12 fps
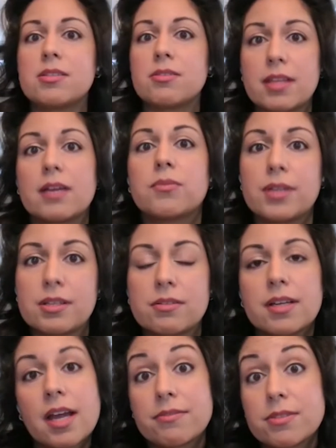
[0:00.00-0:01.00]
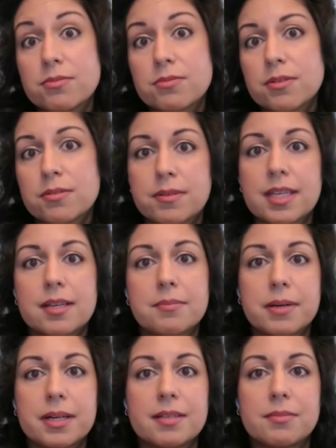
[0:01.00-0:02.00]
so that we don't have to worry
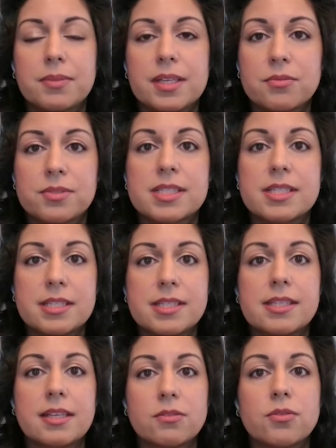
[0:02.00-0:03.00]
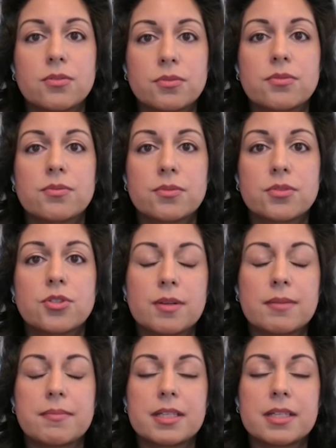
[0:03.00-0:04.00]
about it being resistant to
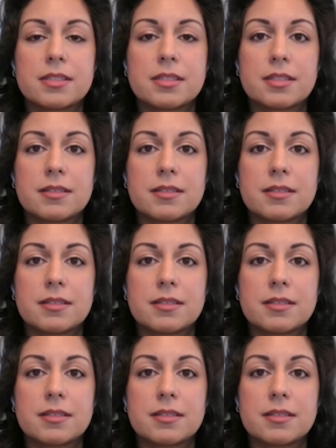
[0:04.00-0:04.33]
treatment.